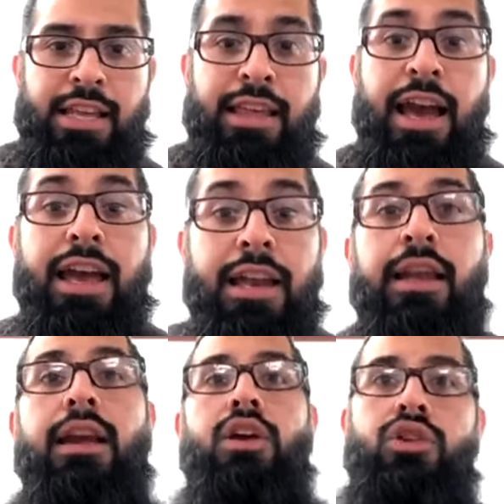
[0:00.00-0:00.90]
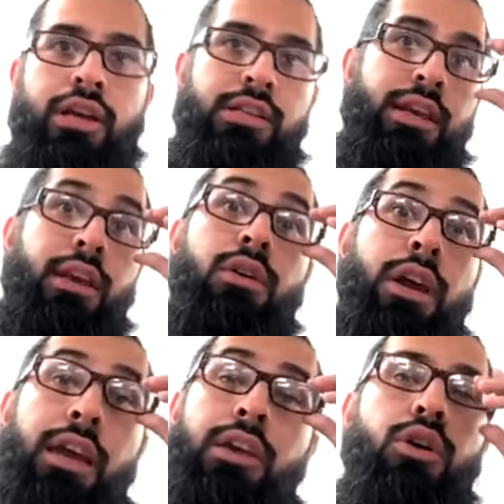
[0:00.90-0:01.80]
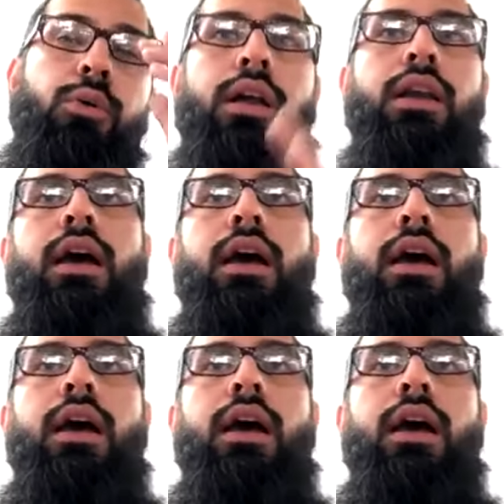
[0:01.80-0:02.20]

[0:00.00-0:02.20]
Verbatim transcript: Then you can say, okay, you know what?